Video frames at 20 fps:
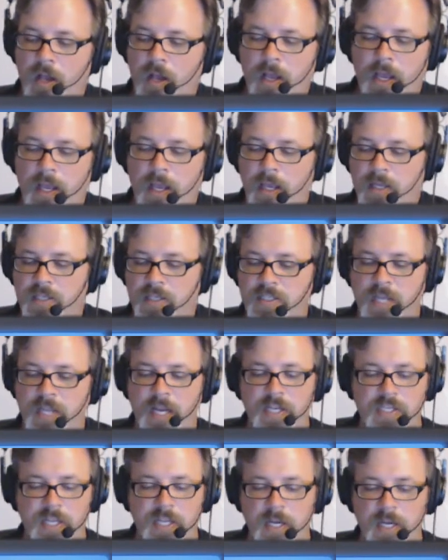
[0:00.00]
a
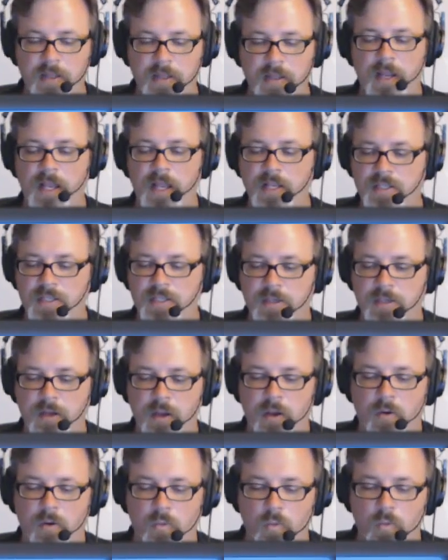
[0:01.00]
stage setting that has
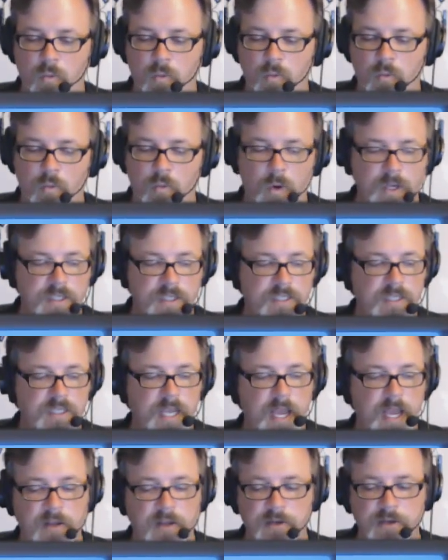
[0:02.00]
one
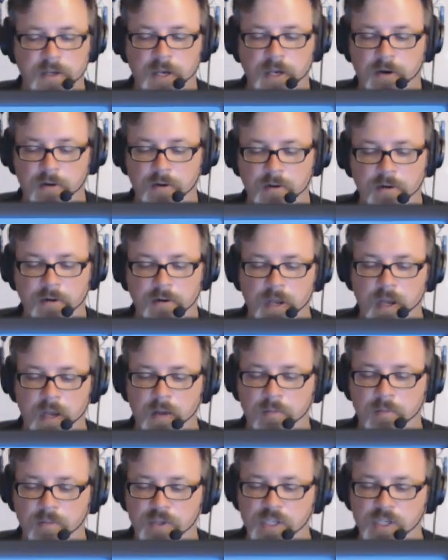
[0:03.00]
sound here
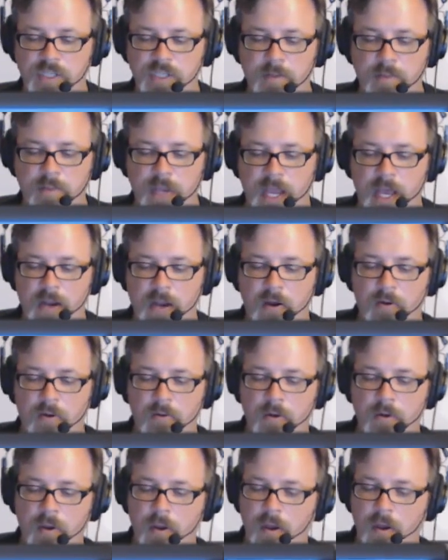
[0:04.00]
um, just a piano
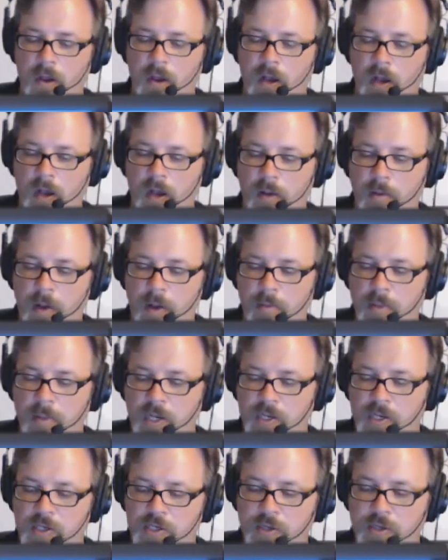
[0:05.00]
uh, I'm
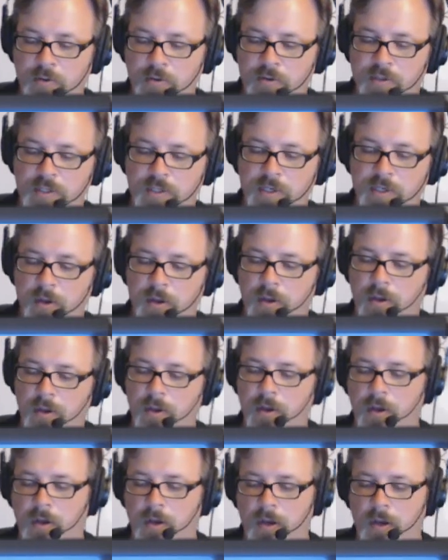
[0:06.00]
going to choose
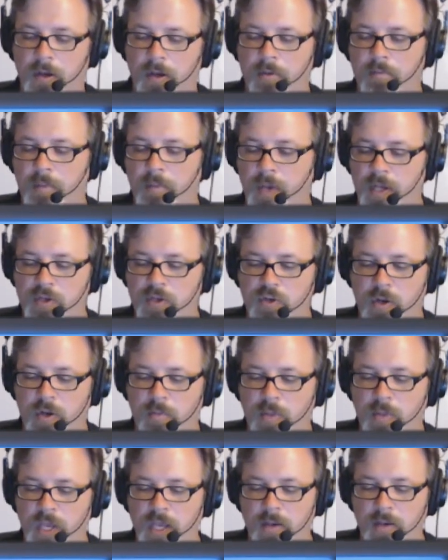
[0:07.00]
uh, a drum
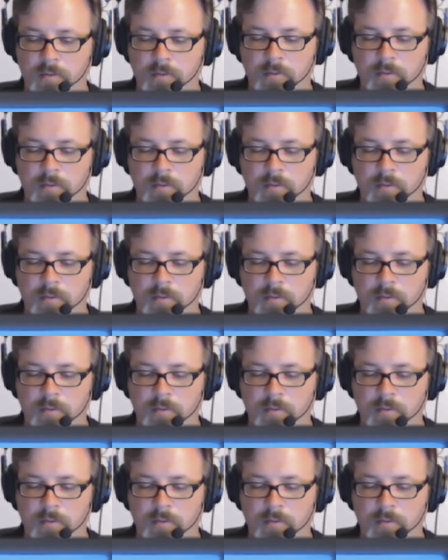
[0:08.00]
kit